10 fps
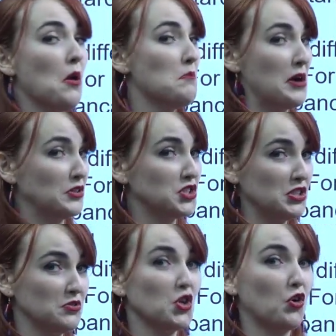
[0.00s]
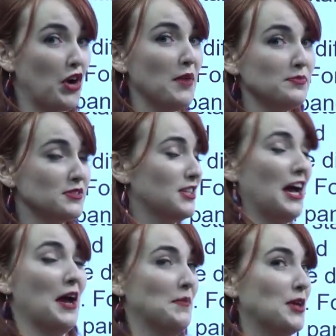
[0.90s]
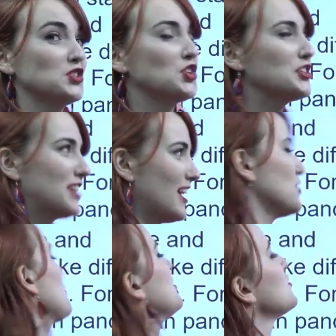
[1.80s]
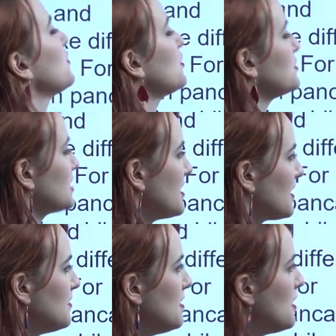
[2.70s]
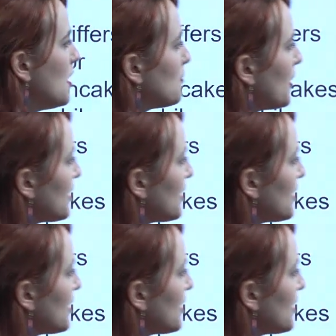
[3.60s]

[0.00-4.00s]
Belgian crepes. I'm not sure exactly where this photo was taken, but